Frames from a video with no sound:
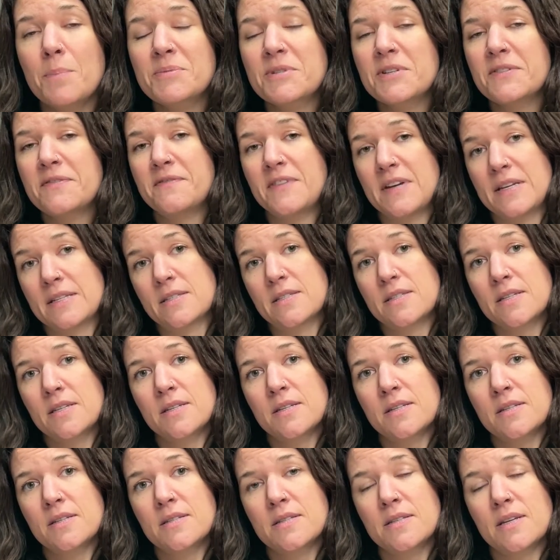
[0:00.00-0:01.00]

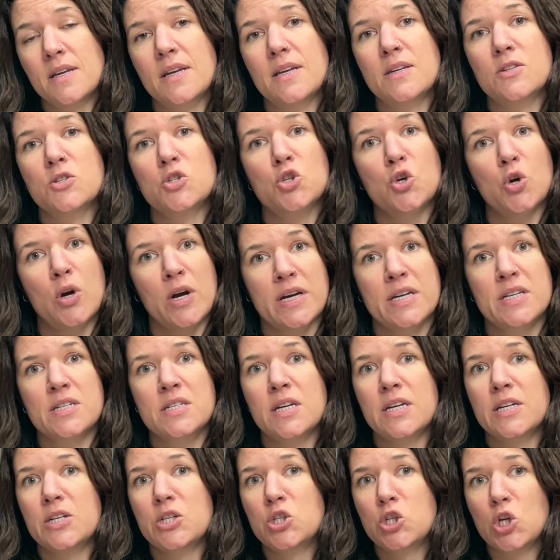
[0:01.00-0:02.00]
defenses in trying
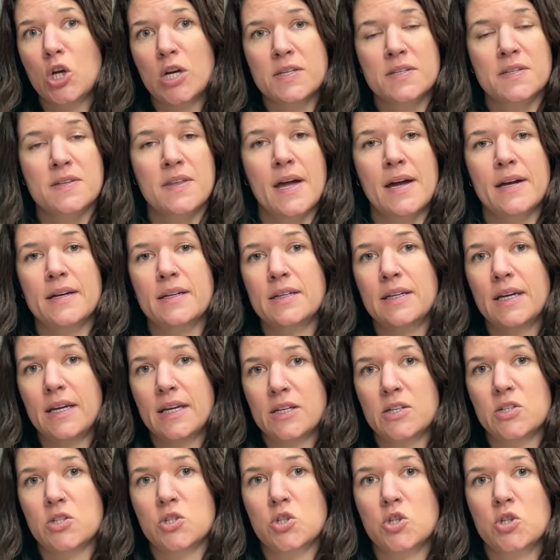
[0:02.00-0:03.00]
to adjust that
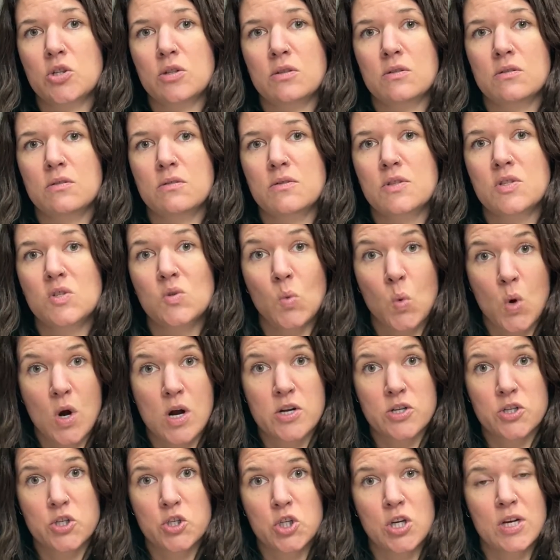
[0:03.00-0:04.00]
gauge
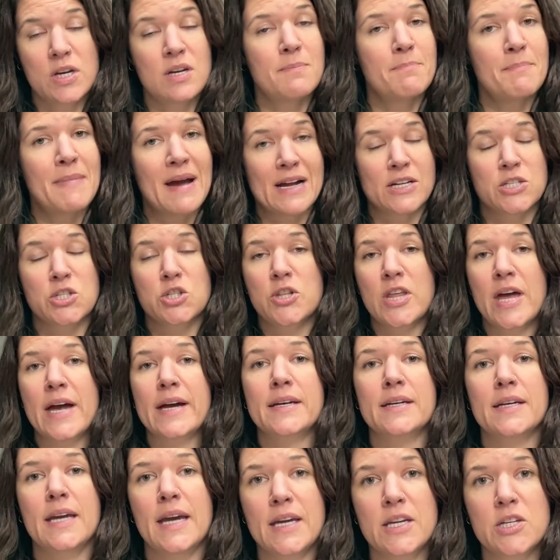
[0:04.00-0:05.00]
swatch and match that
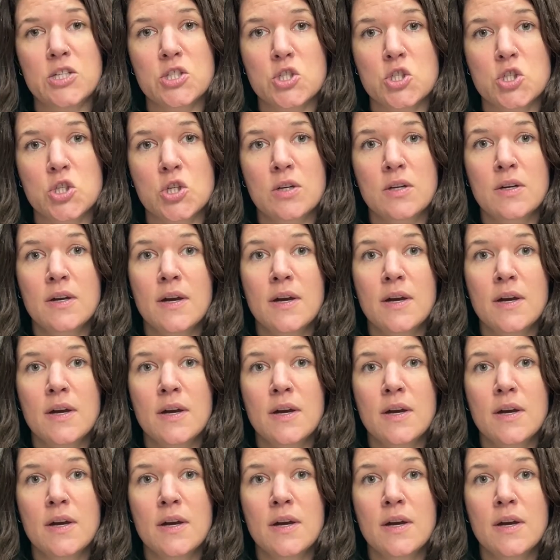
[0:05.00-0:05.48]
gauge.